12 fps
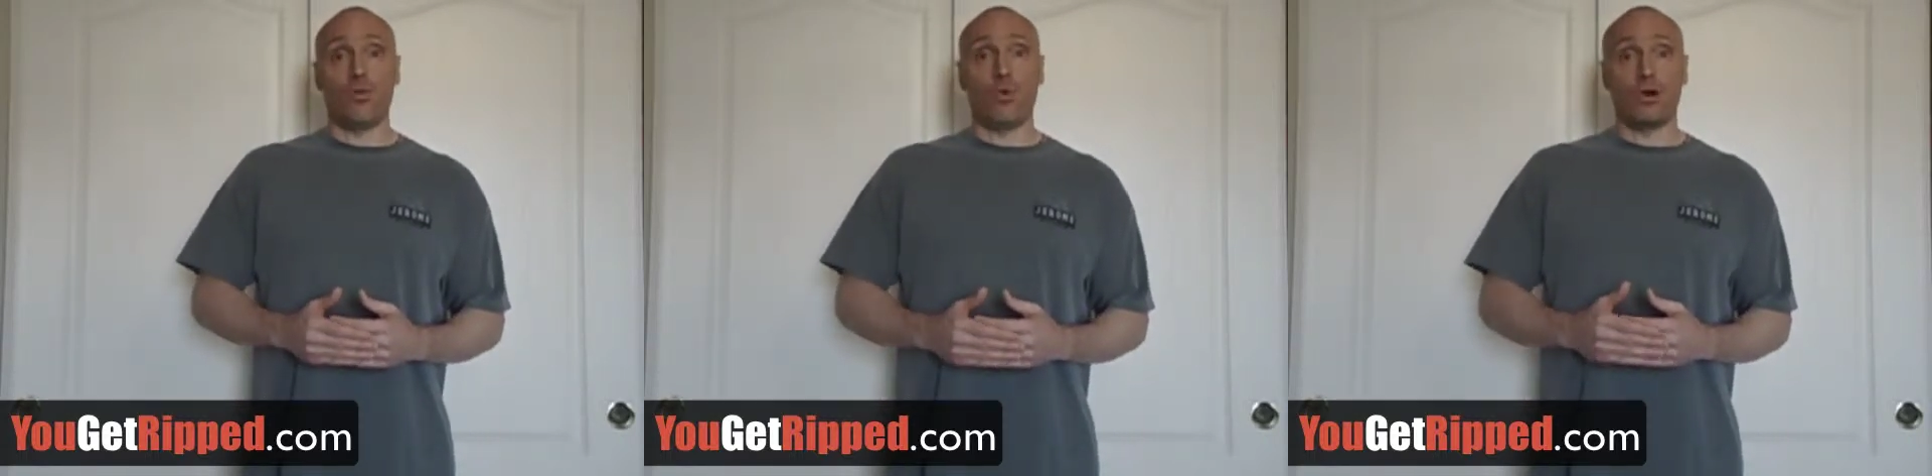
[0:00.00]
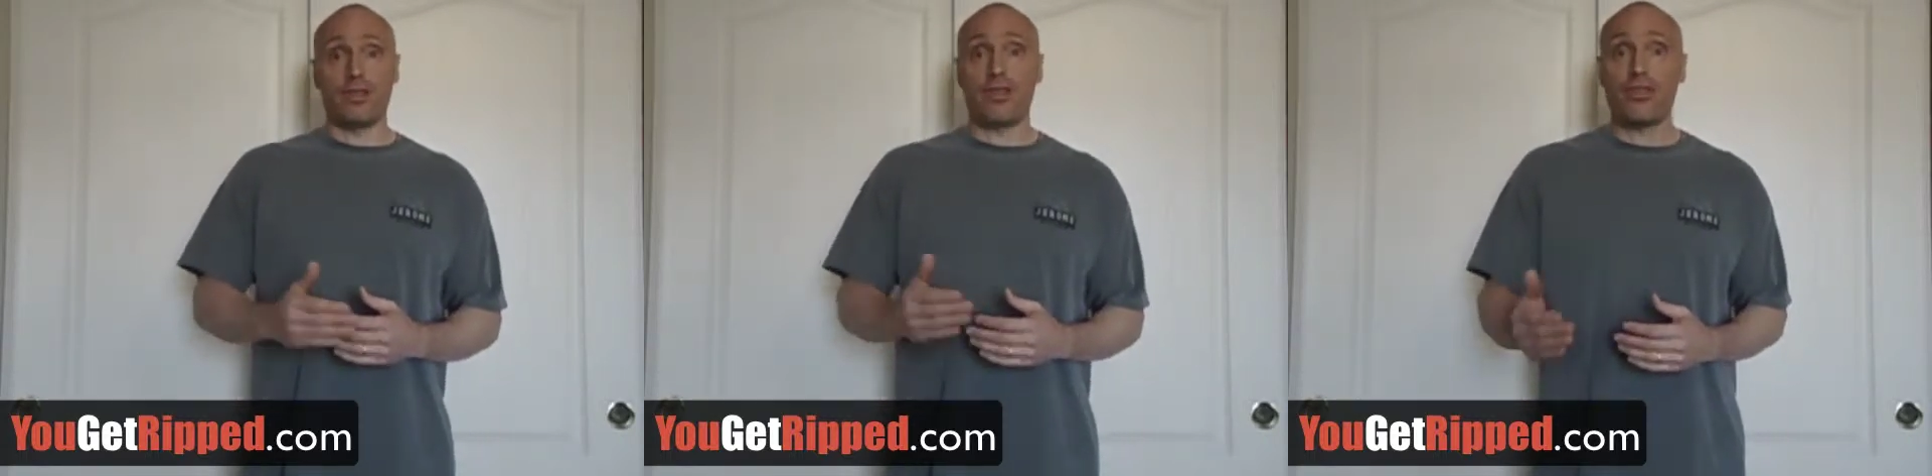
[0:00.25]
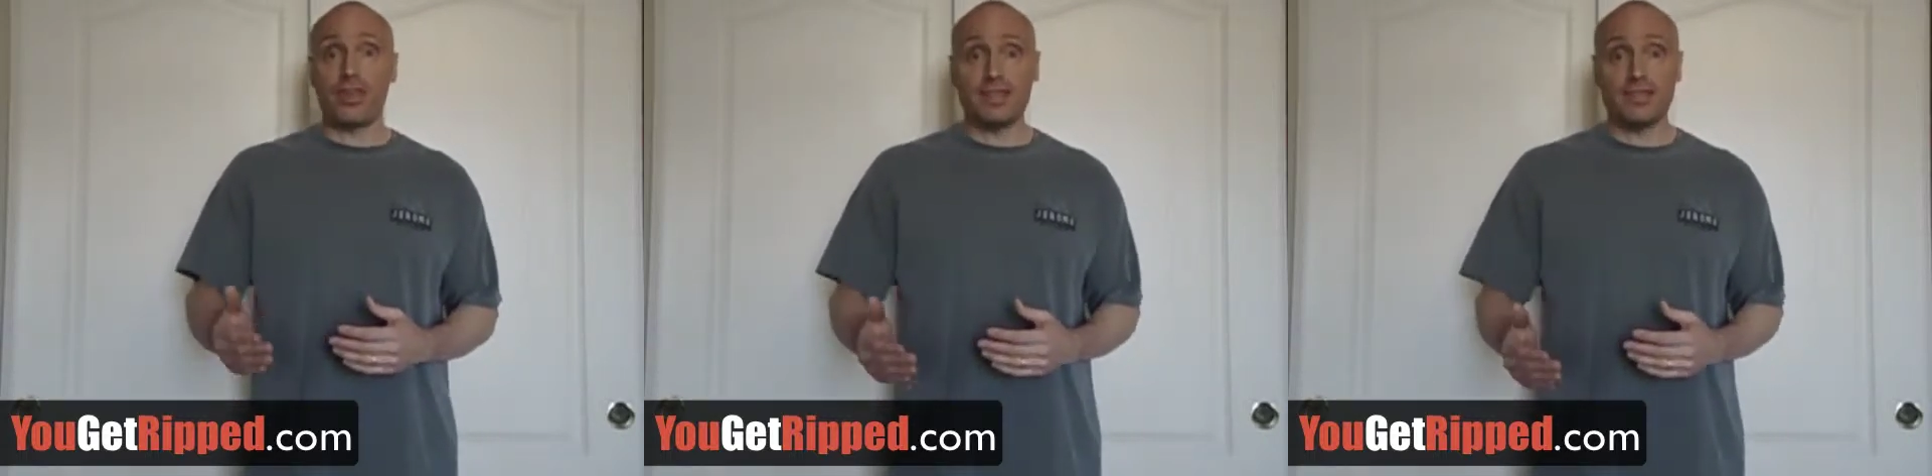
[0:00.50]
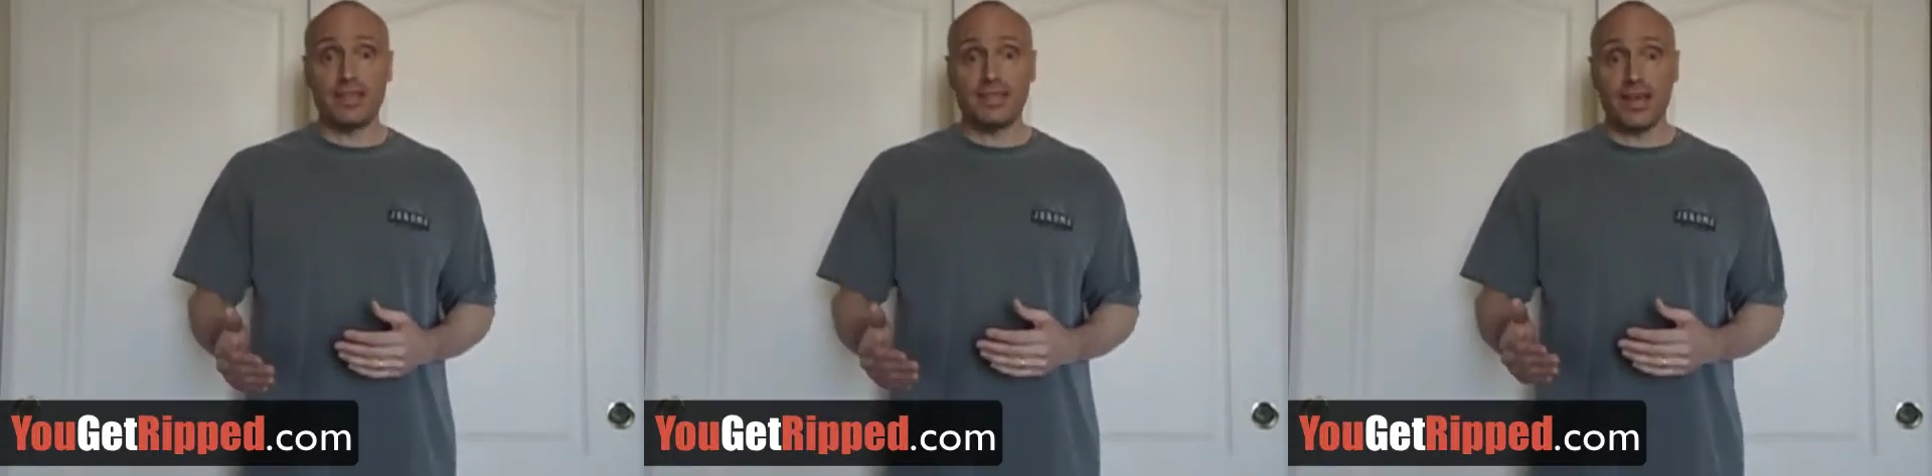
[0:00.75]
one of the
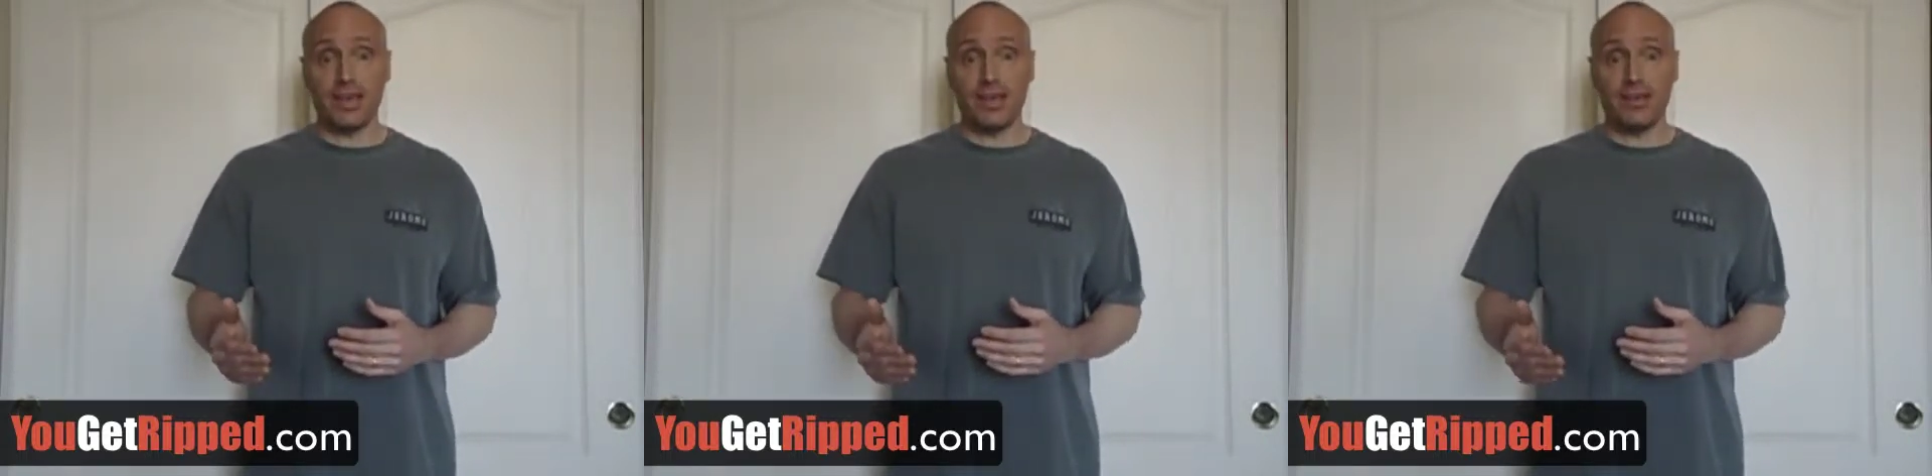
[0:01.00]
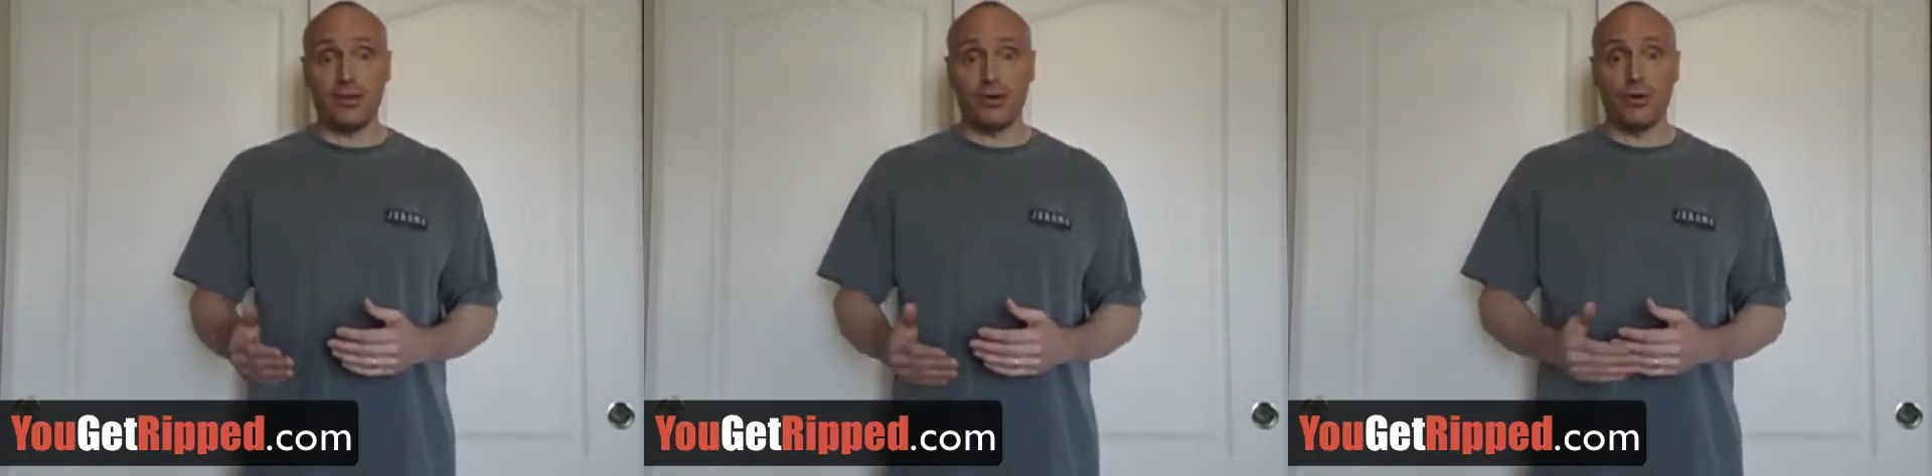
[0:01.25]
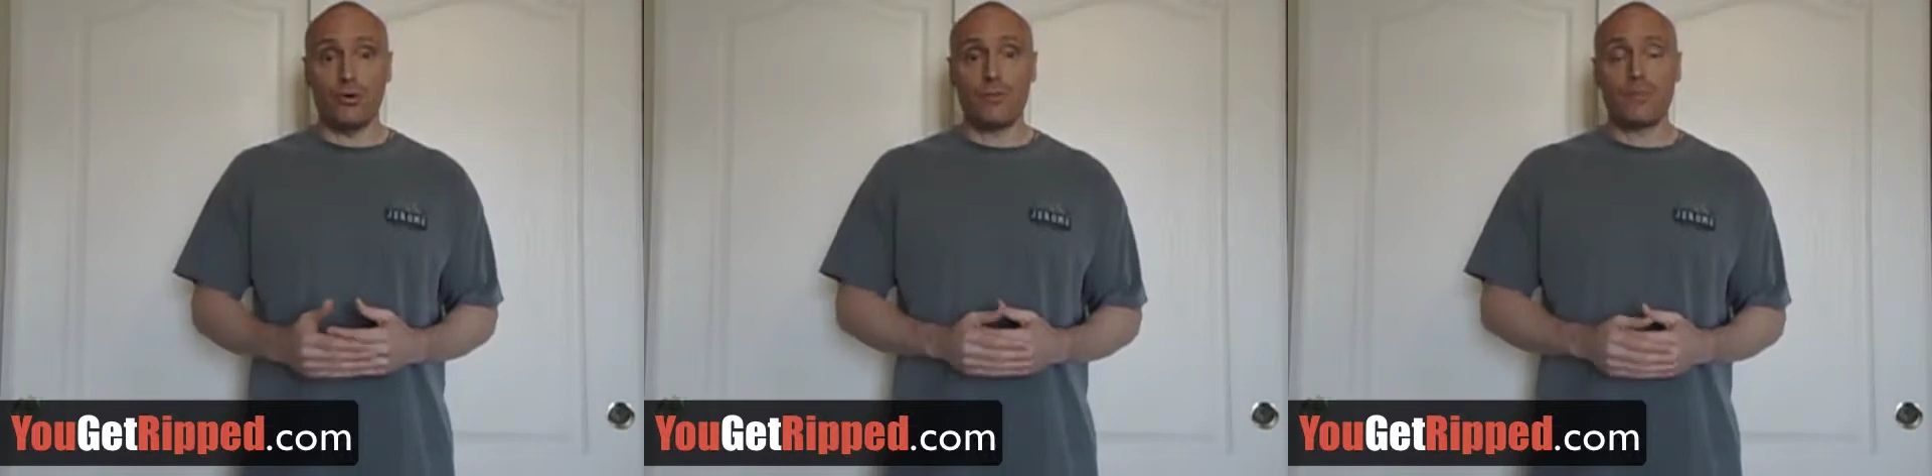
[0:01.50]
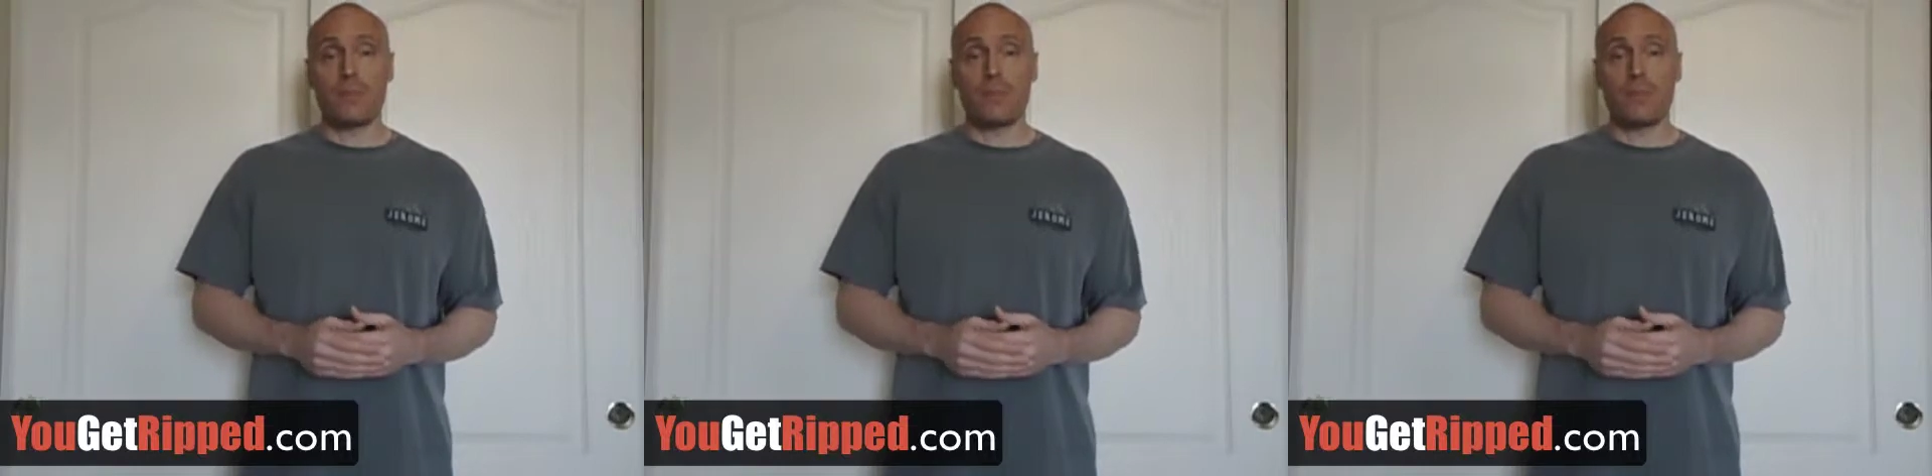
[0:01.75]
things they tell you to do.